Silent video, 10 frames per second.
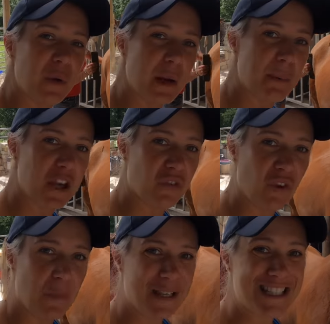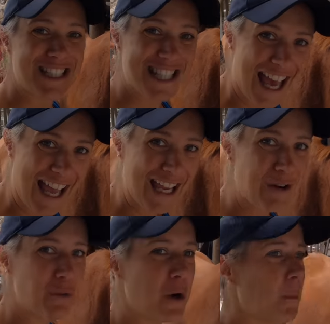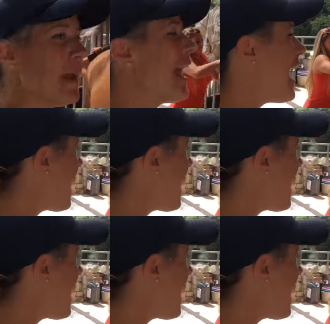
that we are both filming today will be